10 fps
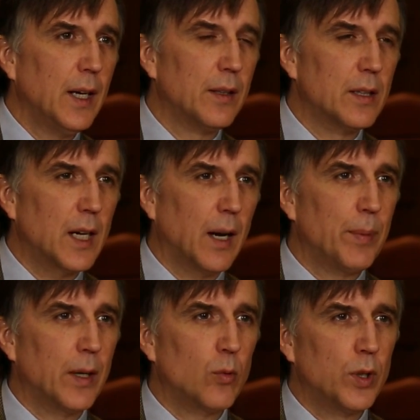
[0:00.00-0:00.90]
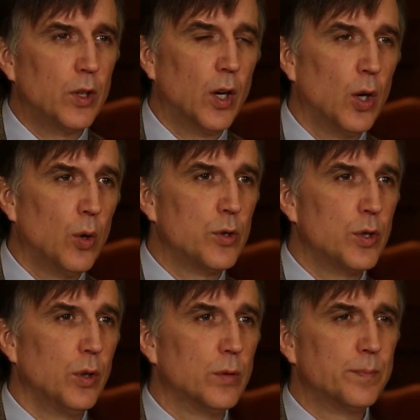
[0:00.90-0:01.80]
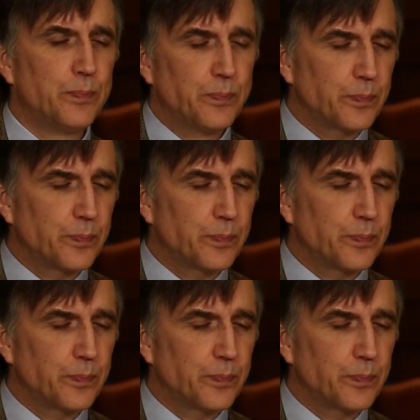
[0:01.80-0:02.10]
in the topic would go to